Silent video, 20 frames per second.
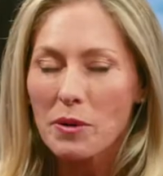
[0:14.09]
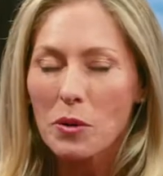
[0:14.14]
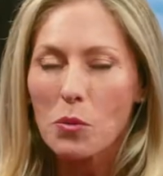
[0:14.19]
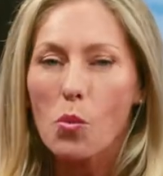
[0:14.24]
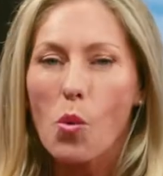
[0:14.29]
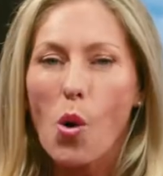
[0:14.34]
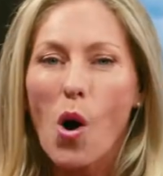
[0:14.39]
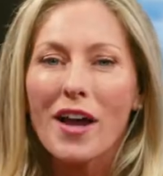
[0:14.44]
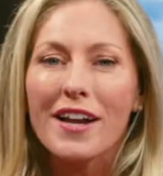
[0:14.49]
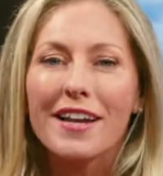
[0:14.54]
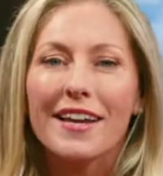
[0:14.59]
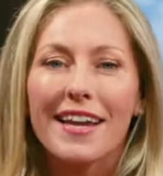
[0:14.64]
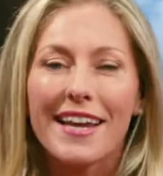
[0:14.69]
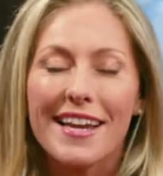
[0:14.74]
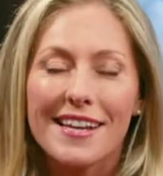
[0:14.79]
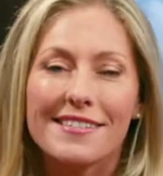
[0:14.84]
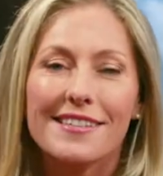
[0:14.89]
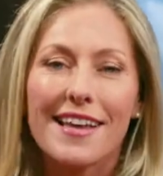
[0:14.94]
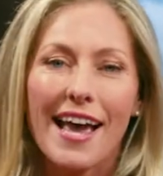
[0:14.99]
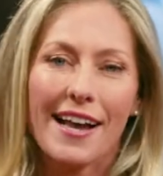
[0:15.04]
But what
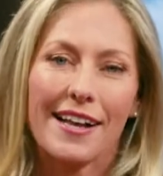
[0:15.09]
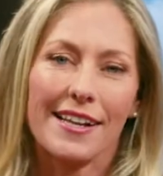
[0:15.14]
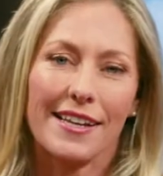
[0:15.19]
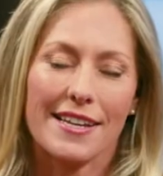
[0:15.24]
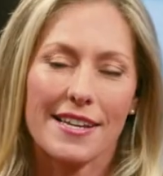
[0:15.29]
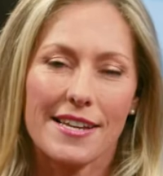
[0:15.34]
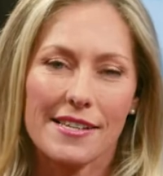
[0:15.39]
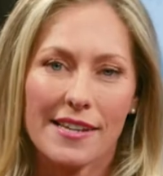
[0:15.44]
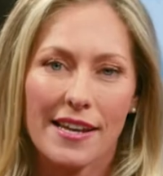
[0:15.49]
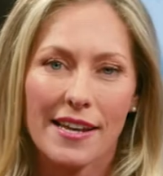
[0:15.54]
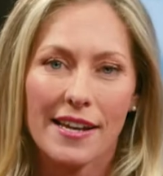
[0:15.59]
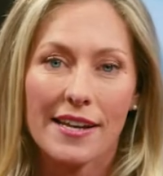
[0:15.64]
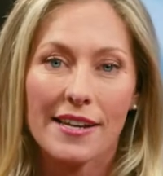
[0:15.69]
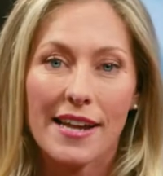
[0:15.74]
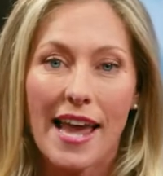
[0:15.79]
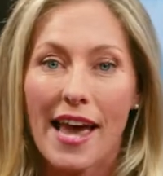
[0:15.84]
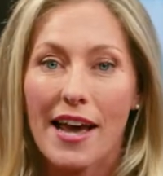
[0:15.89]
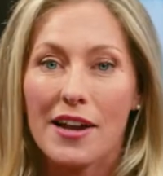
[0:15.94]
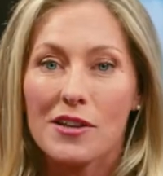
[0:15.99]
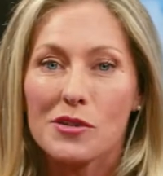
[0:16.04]
exactly is it
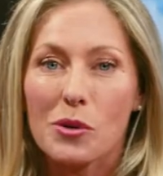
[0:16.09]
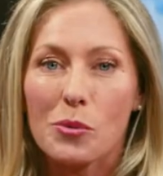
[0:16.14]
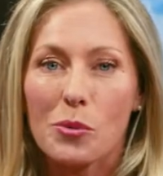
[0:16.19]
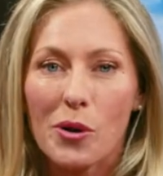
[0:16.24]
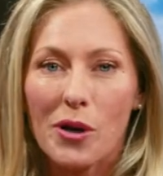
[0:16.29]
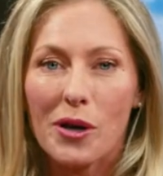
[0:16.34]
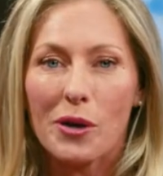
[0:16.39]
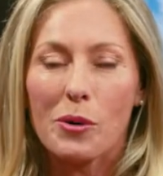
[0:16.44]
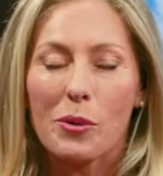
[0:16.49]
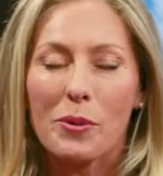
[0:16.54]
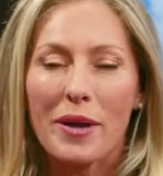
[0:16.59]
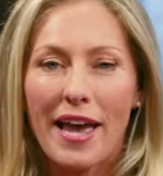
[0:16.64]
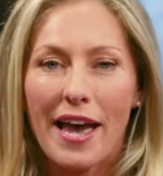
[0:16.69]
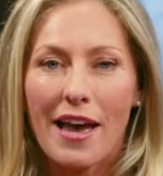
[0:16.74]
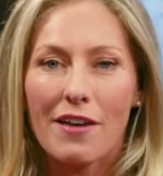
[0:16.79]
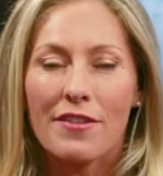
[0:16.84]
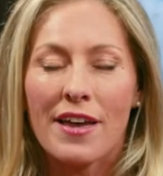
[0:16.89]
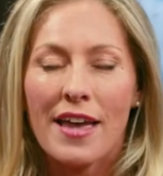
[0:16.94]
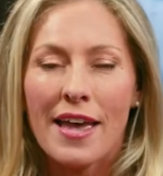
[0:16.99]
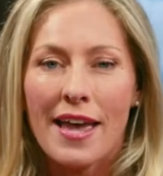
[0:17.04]
and how does it work? Well, we
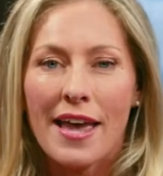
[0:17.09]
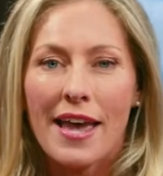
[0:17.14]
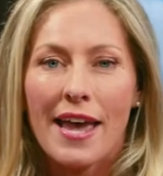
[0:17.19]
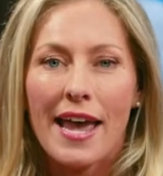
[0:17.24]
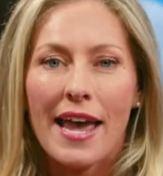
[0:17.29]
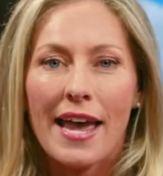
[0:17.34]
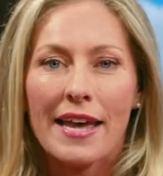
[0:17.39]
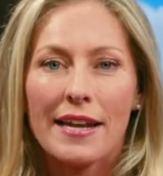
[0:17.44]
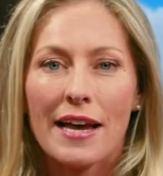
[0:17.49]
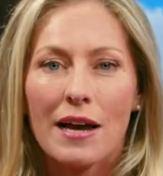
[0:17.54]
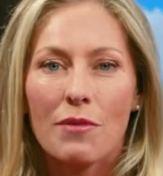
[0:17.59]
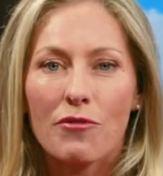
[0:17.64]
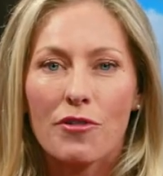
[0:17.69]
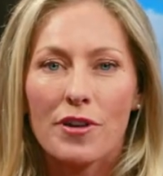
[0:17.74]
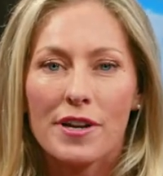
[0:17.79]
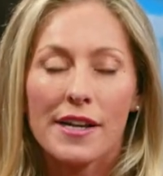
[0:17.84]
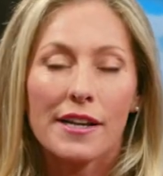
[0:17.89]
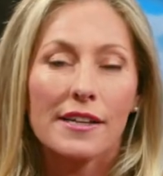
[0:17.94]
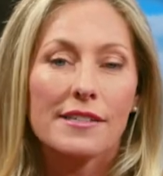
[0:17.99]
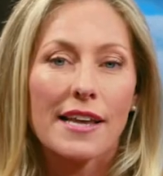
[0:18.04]
have Anne
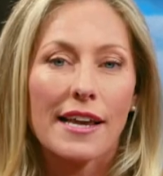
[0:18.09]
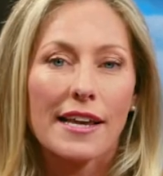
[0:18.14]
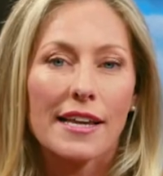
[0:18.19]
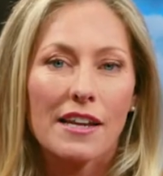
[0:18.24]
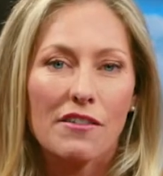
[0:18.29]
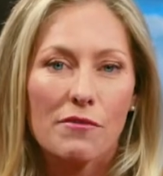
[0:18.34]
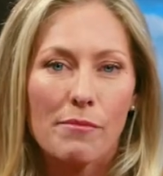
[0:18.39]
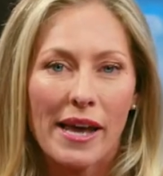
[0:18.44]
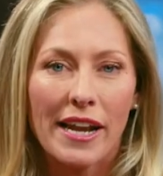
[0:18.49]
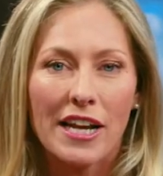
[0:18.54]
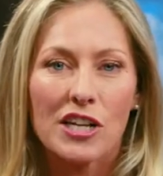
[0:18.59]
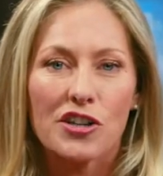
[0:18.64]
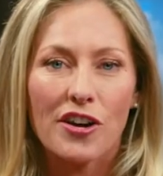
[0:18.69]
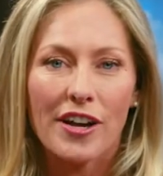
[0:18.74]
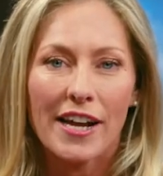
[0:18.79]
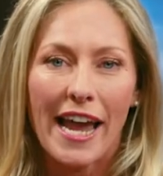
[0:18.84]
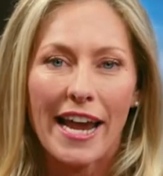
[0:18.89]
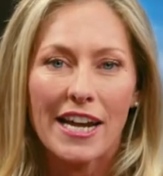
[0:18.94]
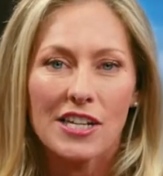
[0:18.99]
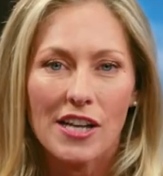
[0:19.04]
Humphrey, an executive manager
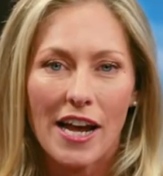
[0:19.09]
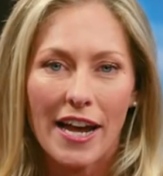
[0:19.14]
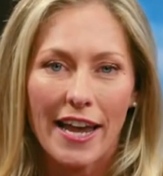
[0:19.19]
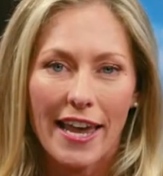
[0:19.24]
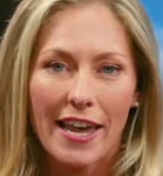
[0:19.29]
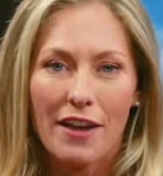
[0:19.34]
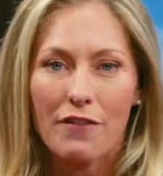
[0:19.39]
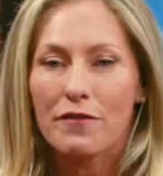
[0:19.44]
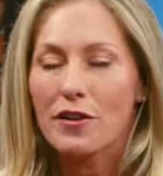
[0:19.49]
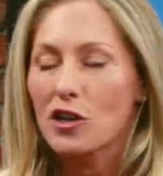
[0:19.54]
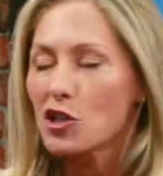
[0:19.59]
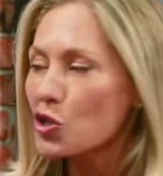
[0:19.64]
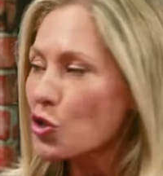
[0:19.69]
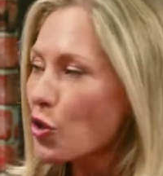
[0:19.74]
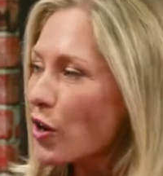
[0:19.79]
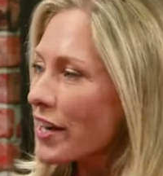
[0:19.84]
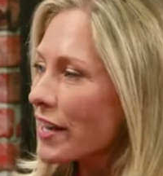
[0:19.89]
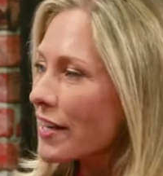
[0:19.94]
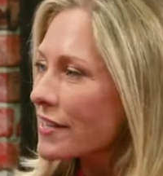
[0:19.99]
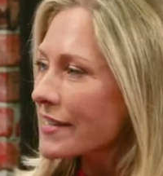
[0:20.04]
at HIF,
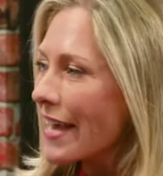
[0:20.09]
joining us.